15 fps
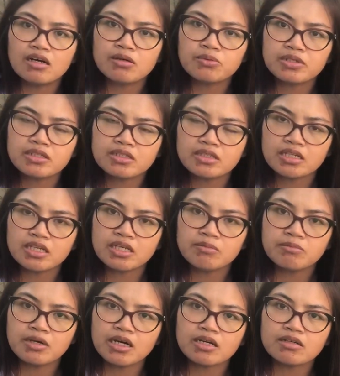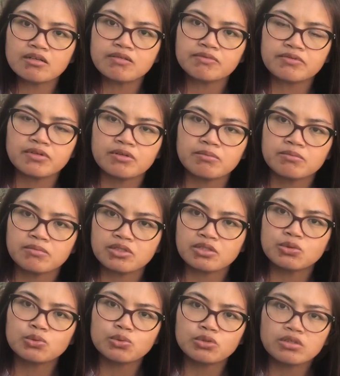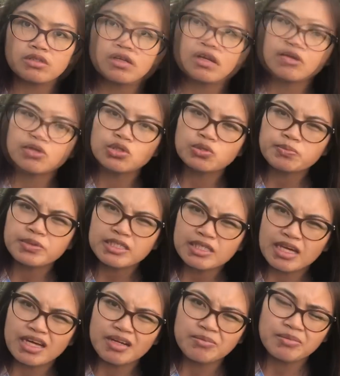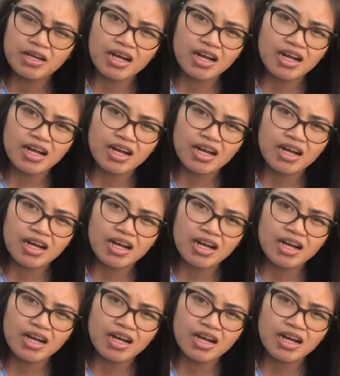when I came back from school around 2 p.m.,